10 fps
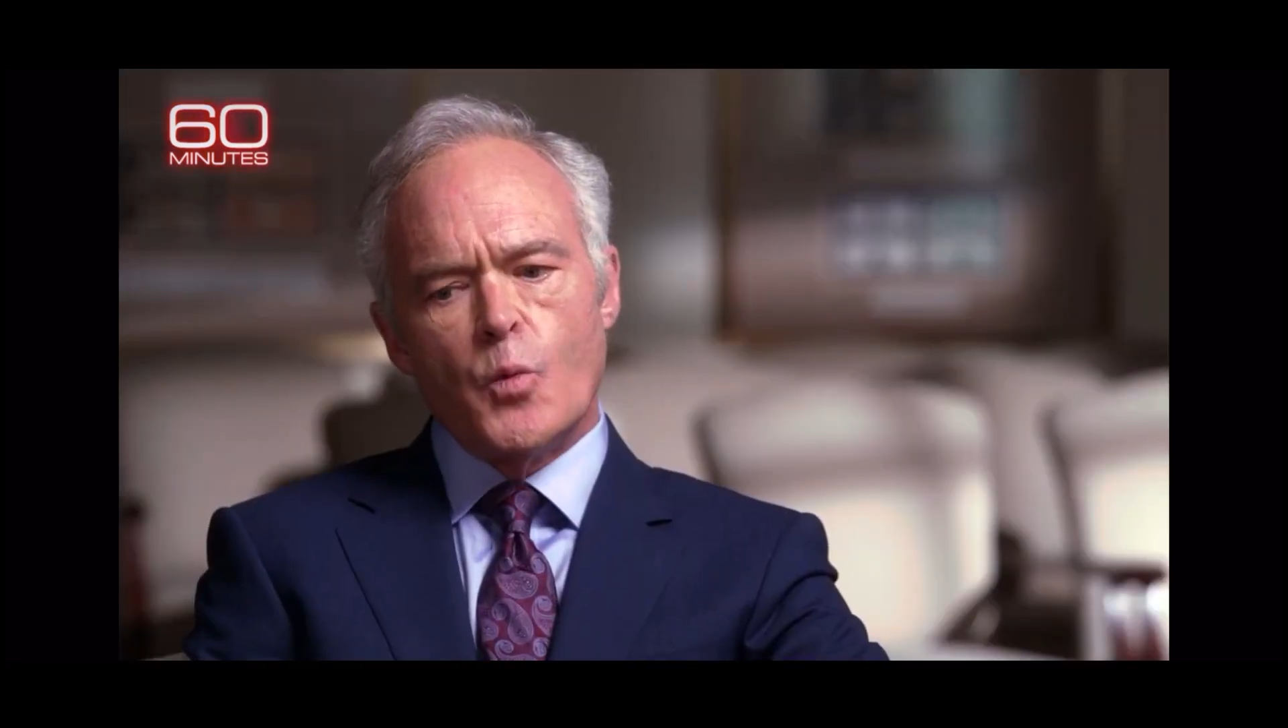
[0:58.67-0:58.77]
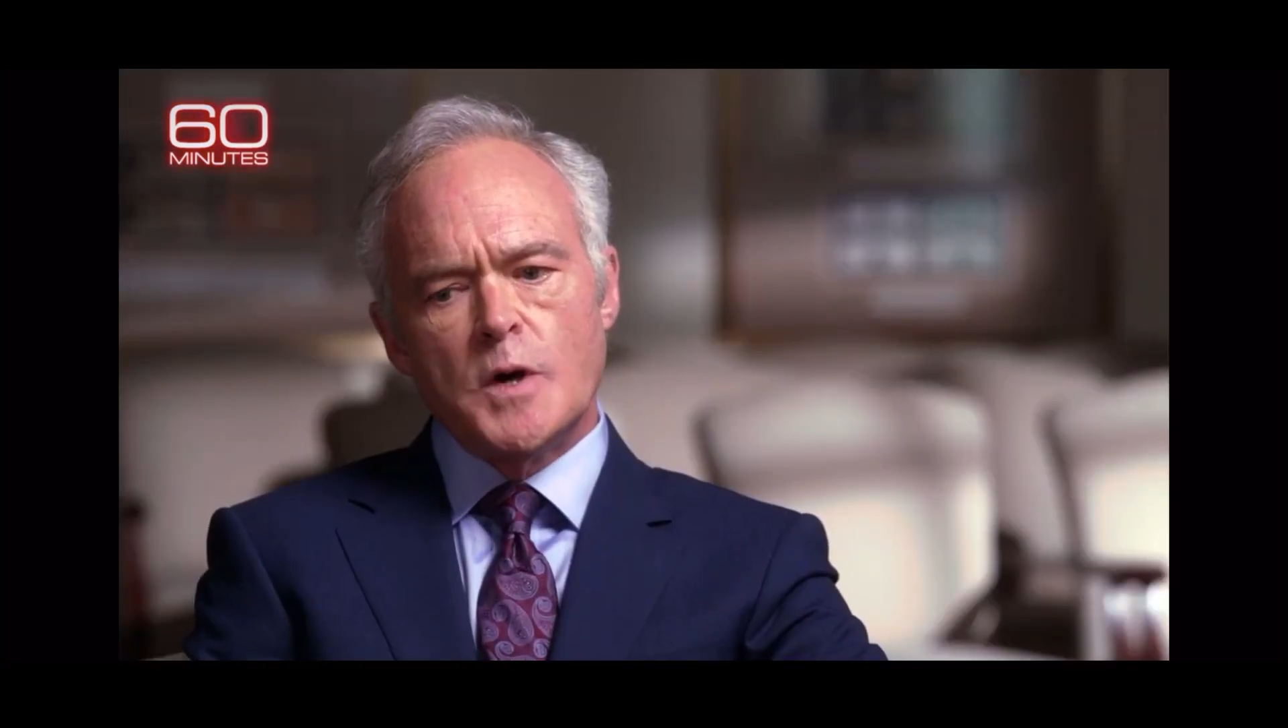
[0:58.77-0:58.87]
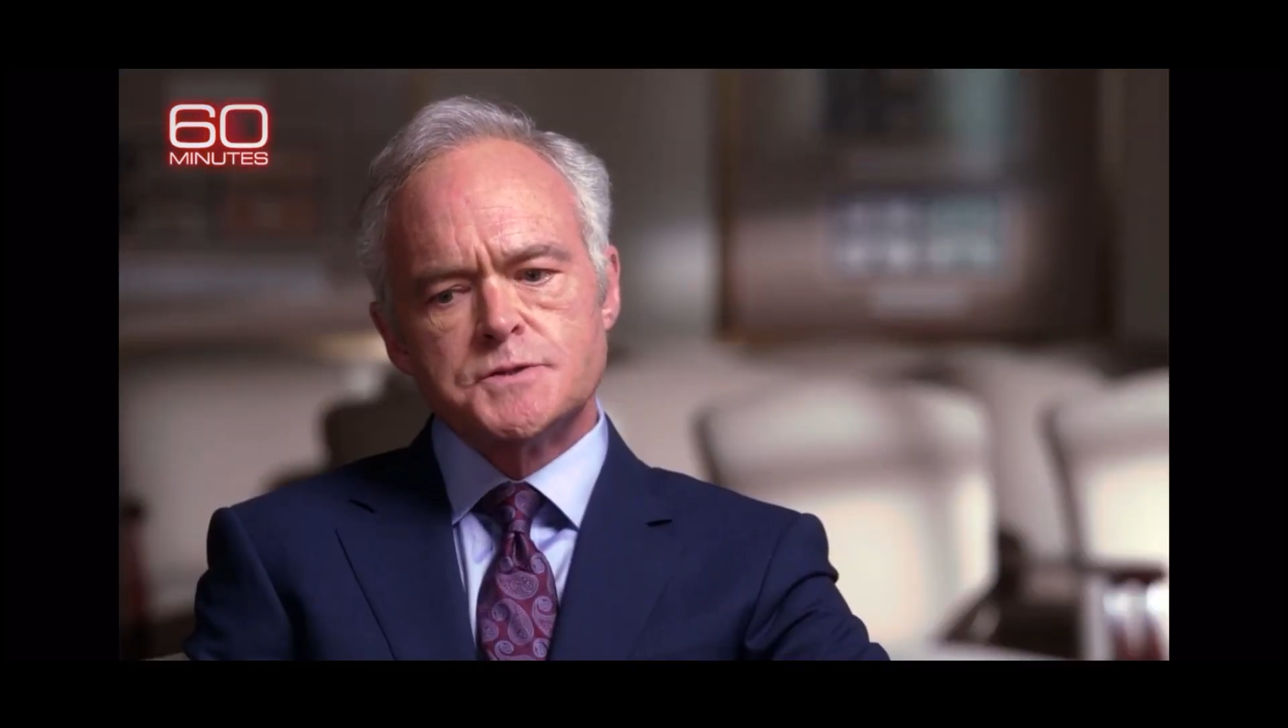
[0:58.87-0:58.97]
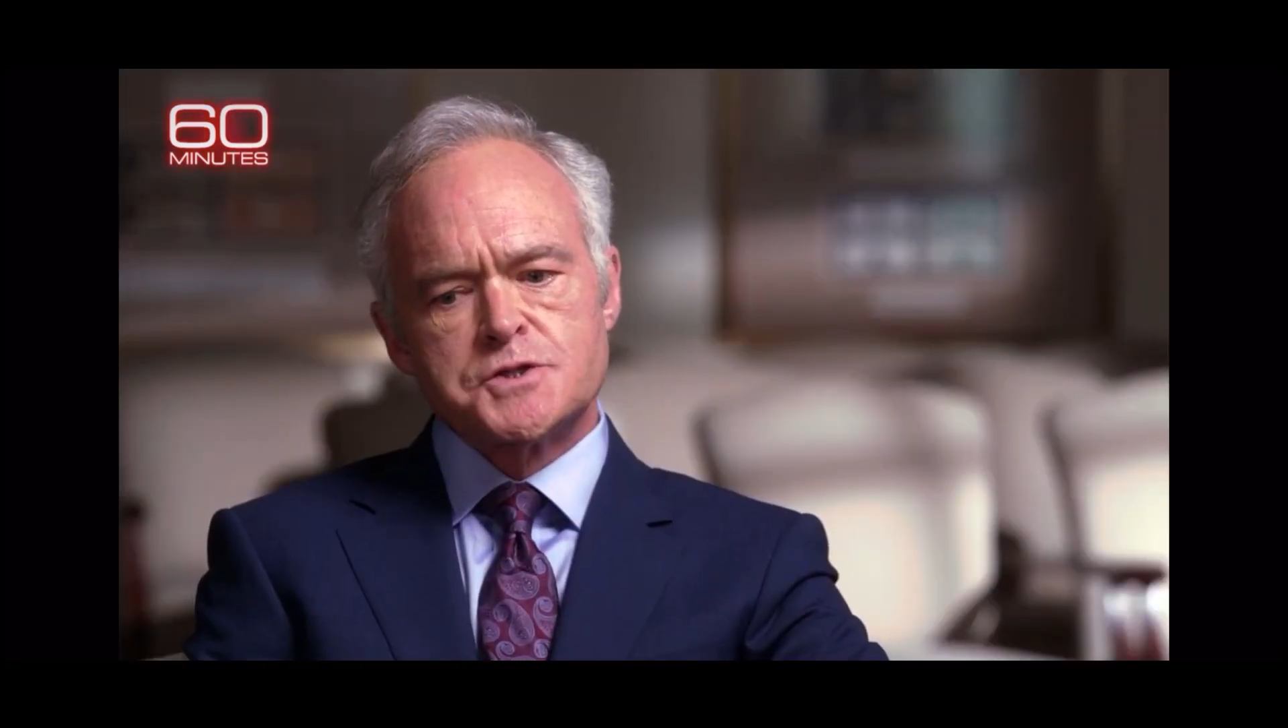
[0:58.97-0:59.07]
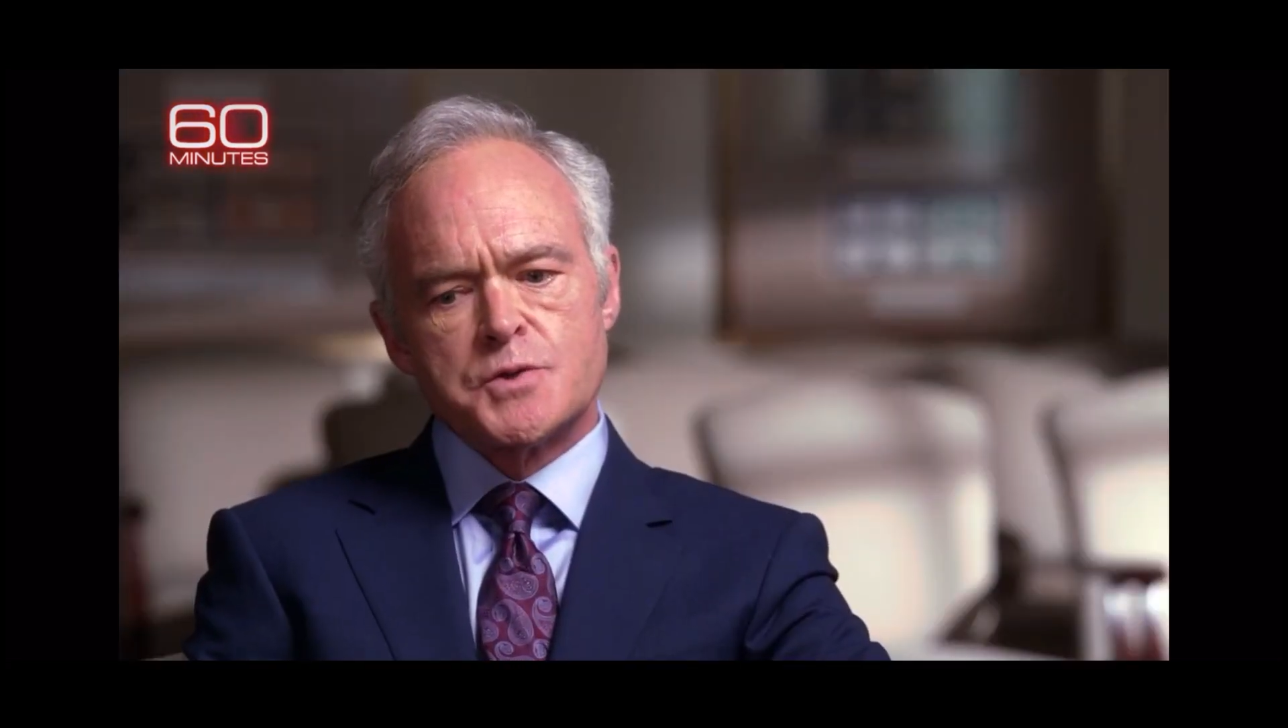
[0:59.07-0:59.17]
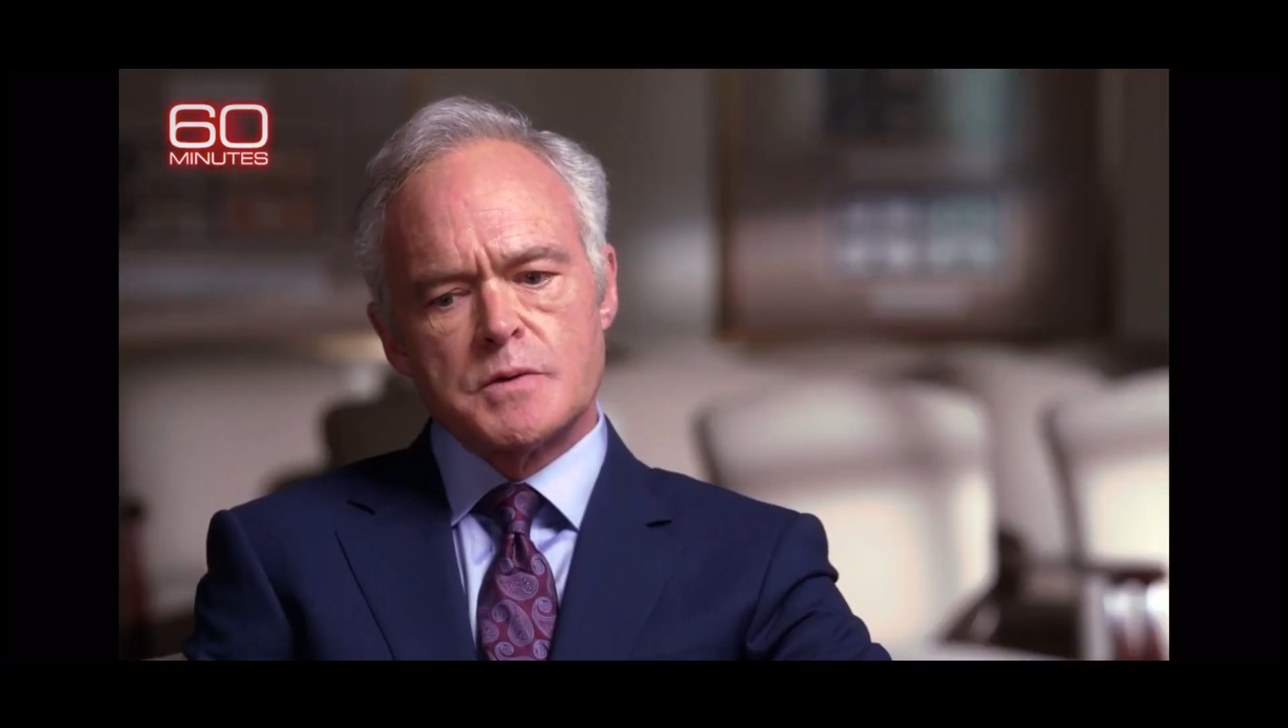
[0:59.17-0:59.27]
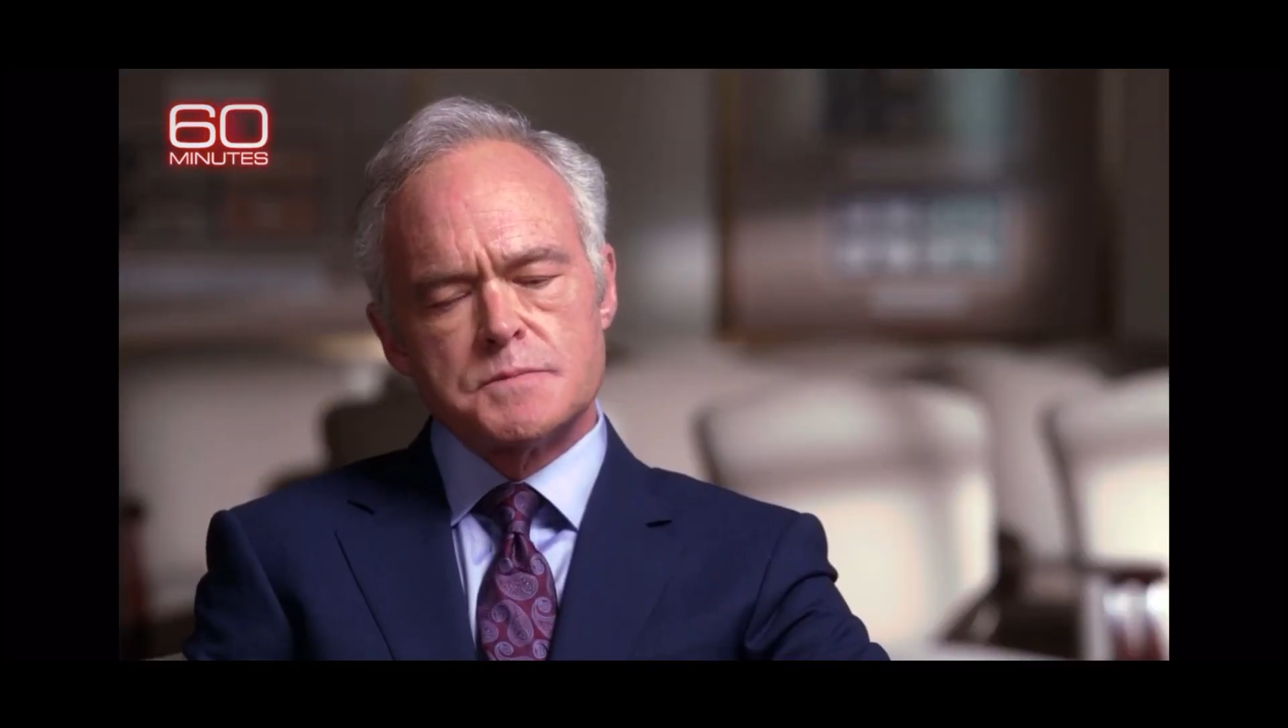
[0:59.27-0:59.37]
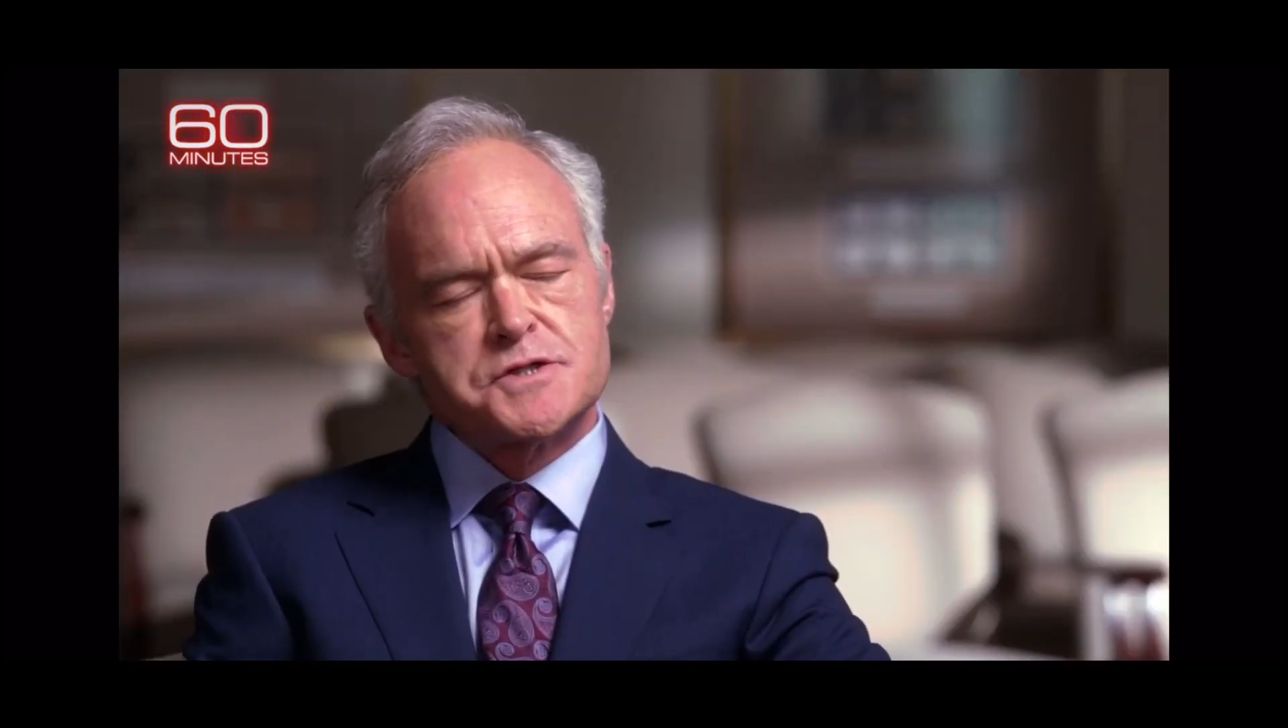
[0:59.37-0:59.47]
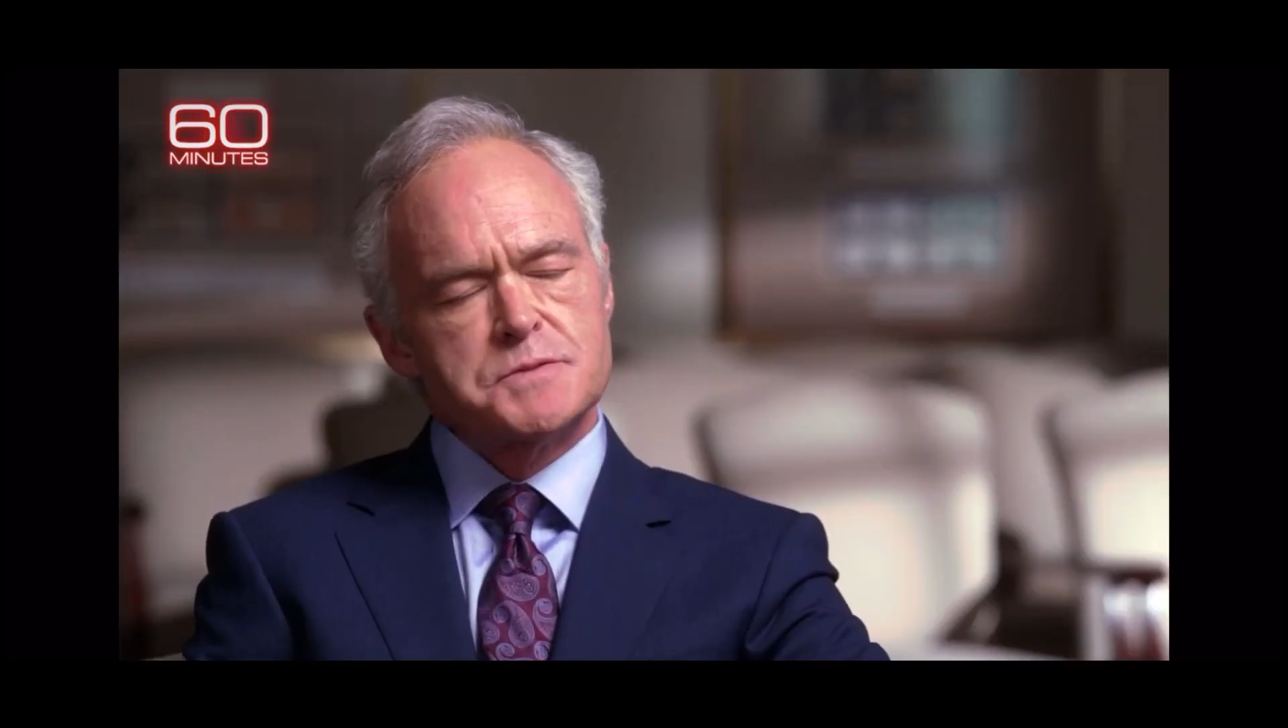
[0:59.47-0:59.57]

what sort of